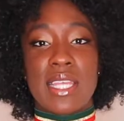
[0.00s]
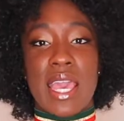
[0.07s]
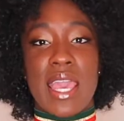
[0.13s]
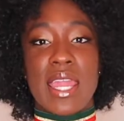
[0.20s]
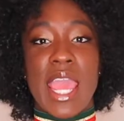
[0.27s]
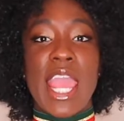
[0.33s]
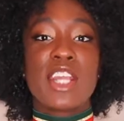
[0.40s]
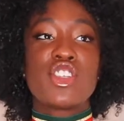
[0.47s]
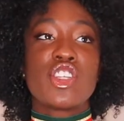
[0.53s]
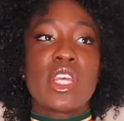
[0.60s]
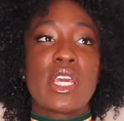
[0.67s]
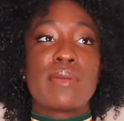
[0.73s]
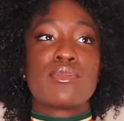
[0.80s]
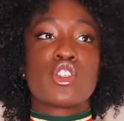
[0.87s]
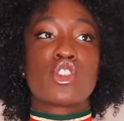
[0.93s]
that
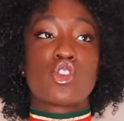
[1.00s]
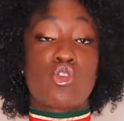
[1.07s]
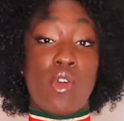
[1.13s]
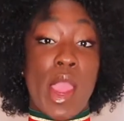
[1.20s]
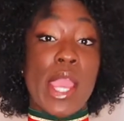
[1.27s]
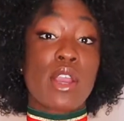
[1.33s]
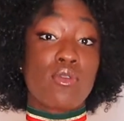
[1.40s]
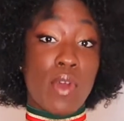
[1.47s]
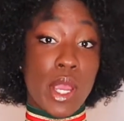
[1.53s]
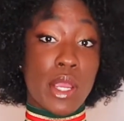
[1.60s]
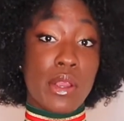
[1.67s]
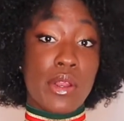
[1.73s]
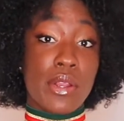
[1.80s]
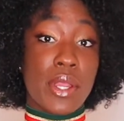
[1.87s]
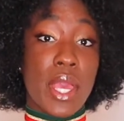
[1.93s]
H&M's track
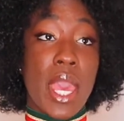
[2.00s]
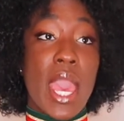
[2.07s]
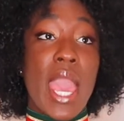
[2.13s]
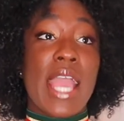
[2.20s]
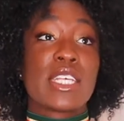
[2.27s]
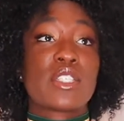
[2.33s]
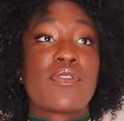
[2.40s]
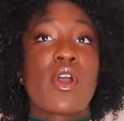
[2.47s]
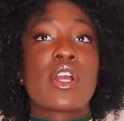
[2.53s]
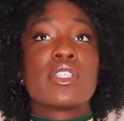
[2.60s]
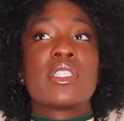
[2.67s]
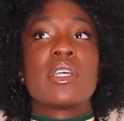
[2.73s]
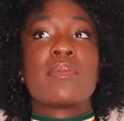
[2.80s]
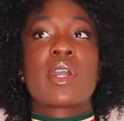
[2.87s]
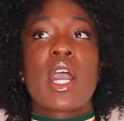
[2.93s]
record as far as
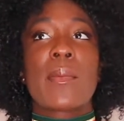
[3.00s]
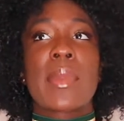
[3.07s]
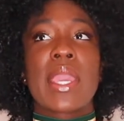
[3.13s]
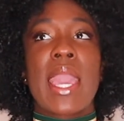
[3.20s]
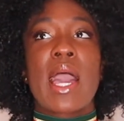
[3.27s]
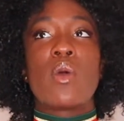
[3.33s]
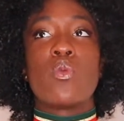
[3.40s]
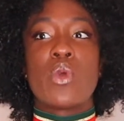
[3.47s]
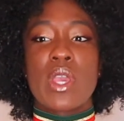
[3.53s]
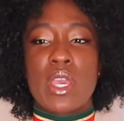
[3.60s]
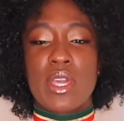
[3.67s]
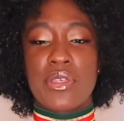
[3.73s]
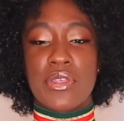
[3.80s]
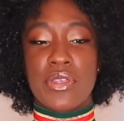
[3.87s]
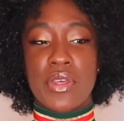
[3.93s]
them coming out
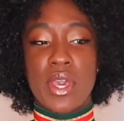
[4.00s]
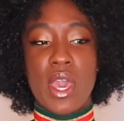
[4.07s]
with